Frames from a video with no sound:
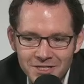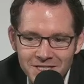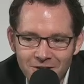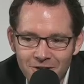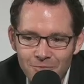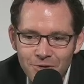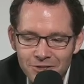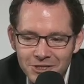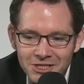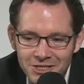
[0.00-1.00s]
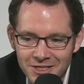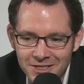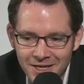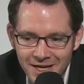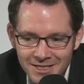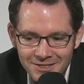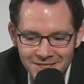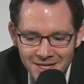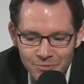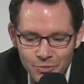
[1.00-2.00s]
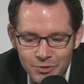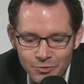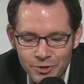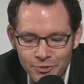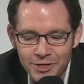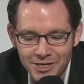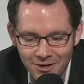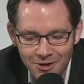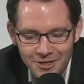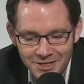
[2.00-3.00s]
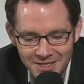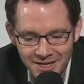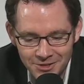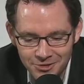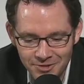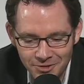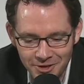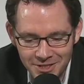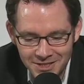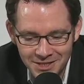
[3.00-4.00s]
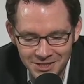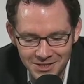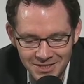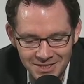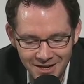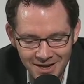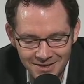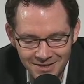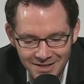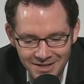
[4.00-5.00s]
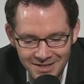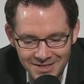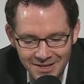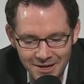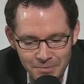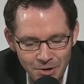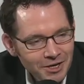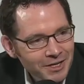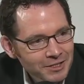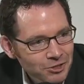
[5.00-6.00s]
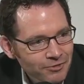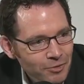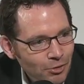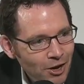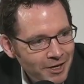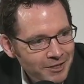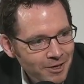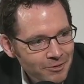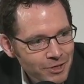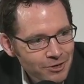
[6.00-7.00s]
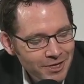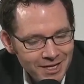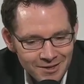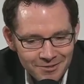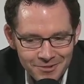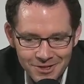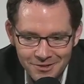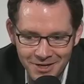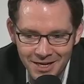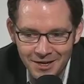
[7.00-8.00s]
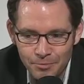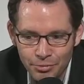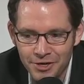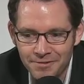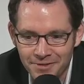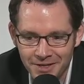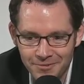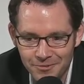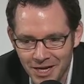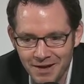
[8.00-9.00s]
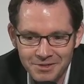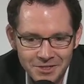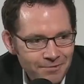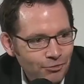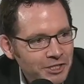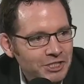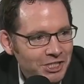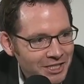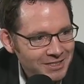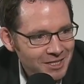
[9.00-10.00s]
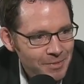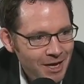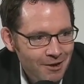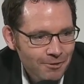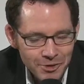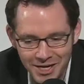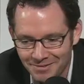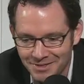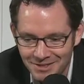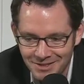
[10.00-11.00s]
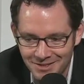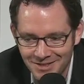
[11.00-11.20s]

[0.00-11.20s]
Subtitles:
in our approach is, as you said, we really are a design-driven organization. It's not a marketing-driven product, right? We don't get a brief that we have to differentiate somehow, or we have to